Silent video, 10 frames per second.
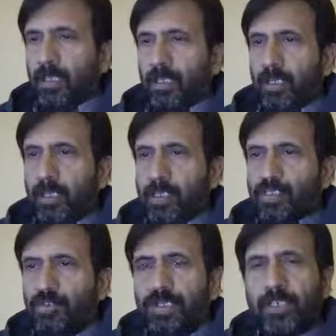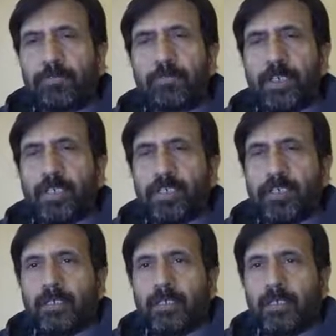Uh, as you know that I make
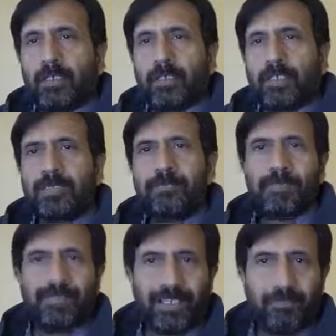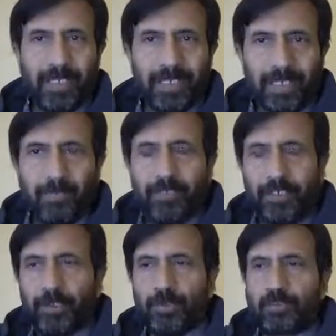uh, simplified medical
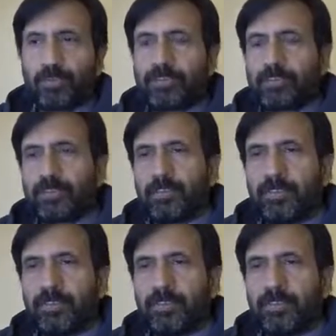videos